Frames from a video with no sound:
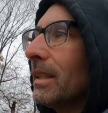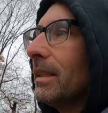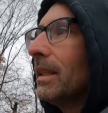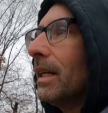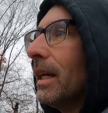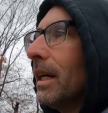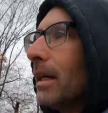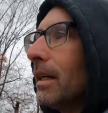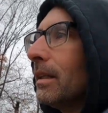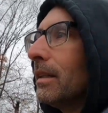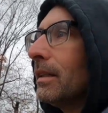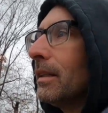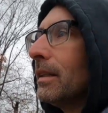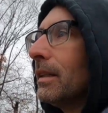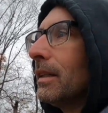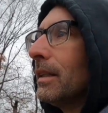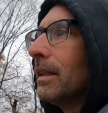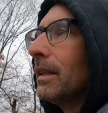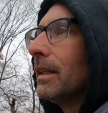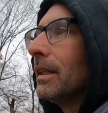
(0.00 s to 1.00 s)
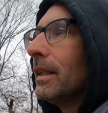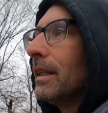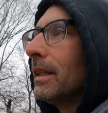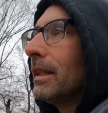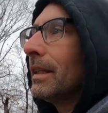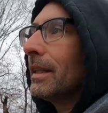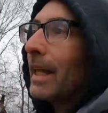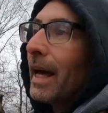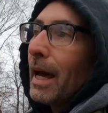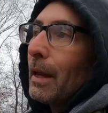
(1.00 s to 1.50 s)
yeah,
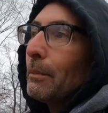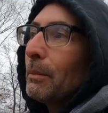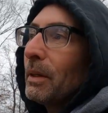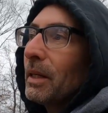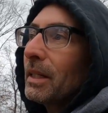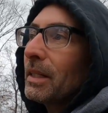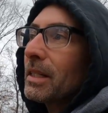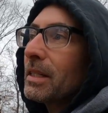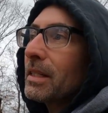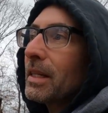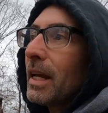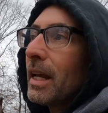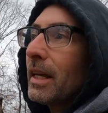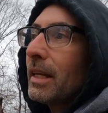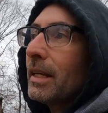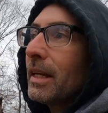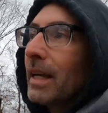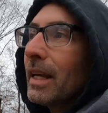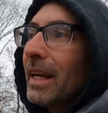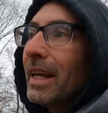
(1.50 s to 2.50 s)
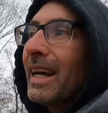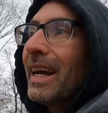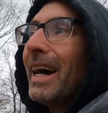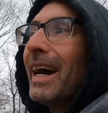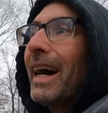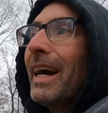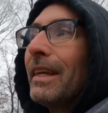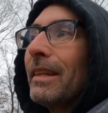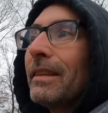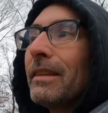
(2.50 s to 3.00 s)
that being said,
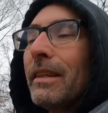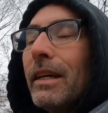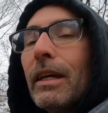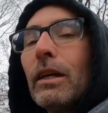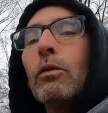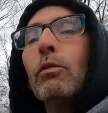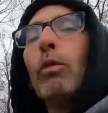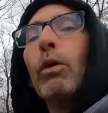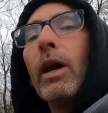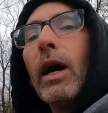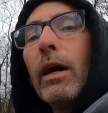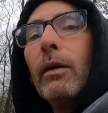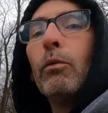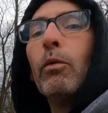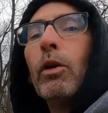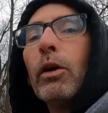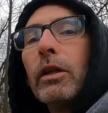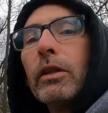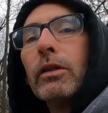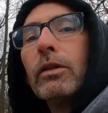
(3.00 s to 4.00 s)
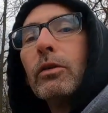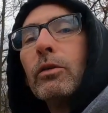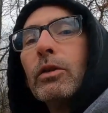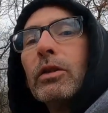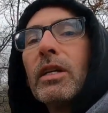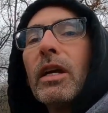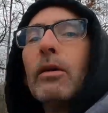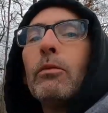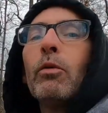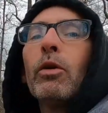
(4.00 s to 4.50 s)
I think what I want to do
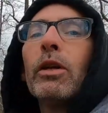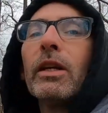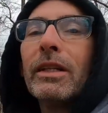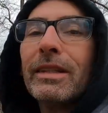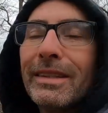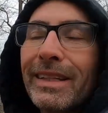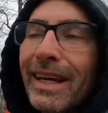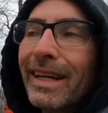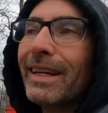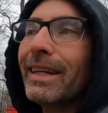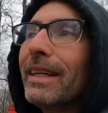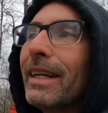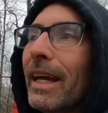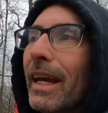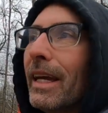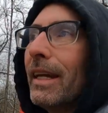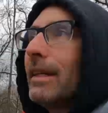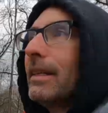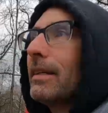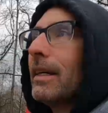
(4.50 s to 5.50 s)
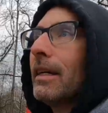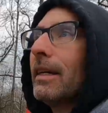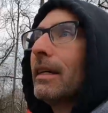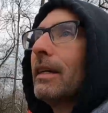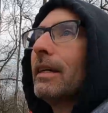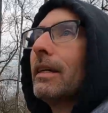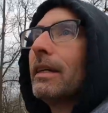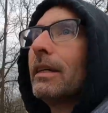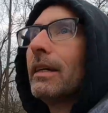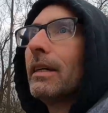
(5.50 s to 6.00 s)
is I want to dedicate
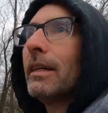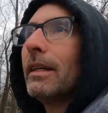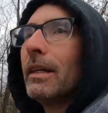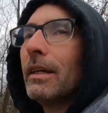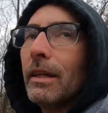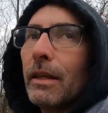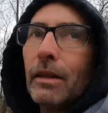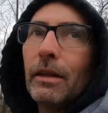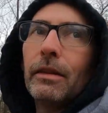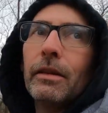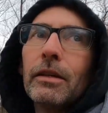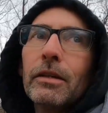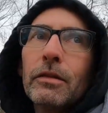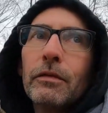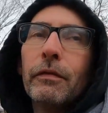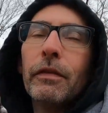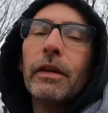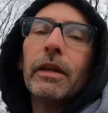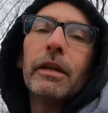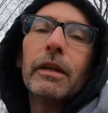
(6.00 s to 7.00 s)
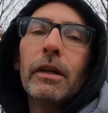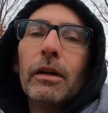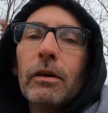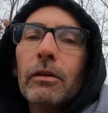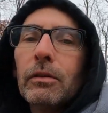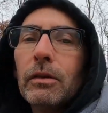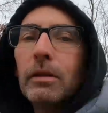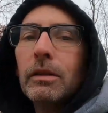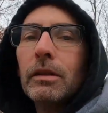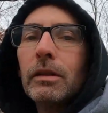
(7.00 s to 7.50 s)
this video